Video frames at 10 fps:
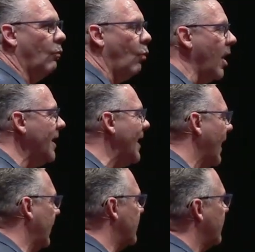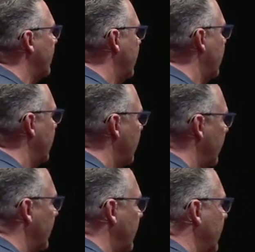One night,
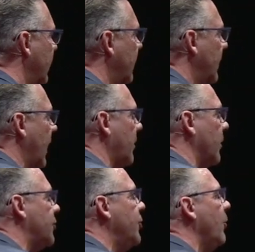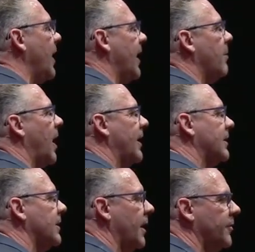at about two A M, I
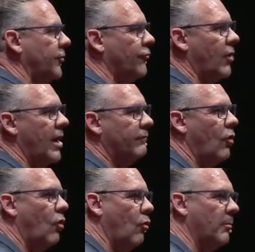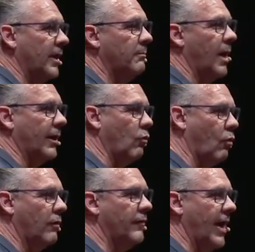decided to drive home in my
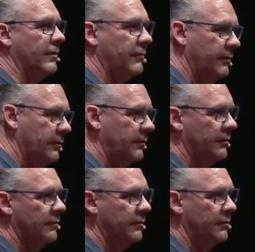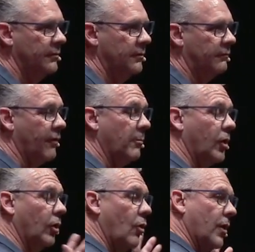Corvette from
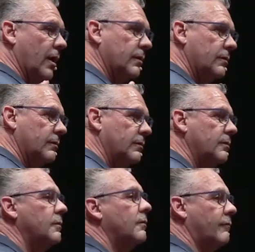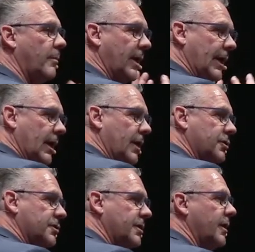Kelowna, from a gig I
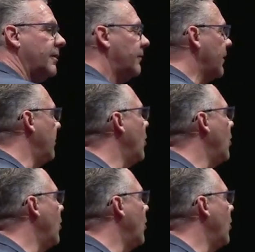just did, to